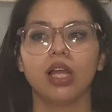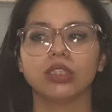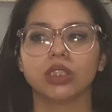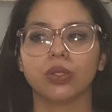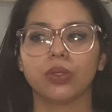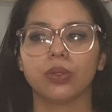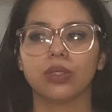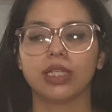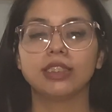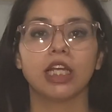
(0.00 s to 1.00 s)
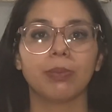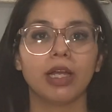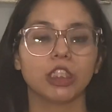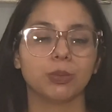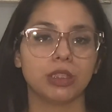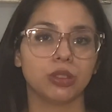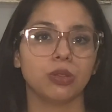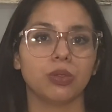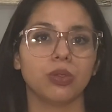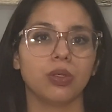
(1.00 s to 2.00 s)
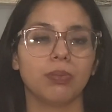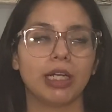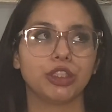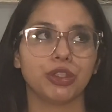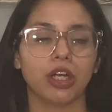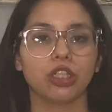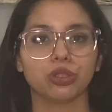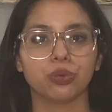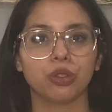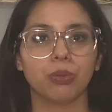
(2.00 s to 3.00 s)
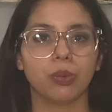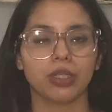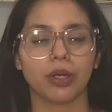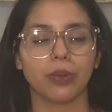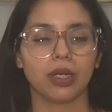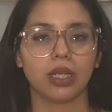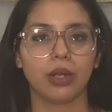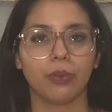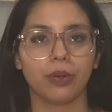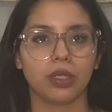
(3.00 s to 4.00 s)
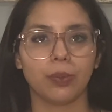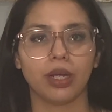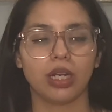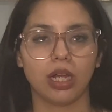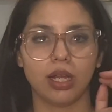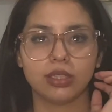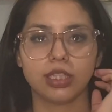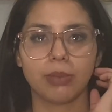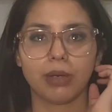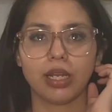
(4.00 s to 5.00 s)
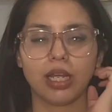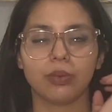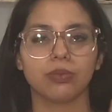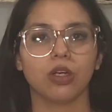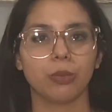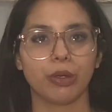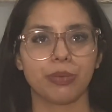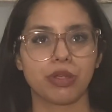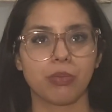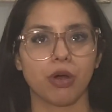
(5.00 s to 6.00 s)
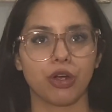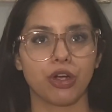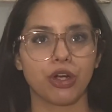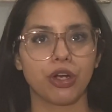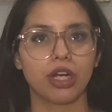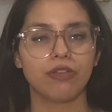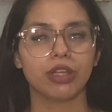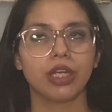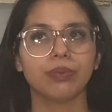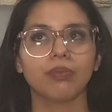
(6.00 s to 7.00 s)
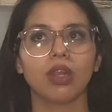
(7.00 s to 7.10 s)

So they take my husband to my triage room where they were gonna take my, like, hook me up to the monitor and everything.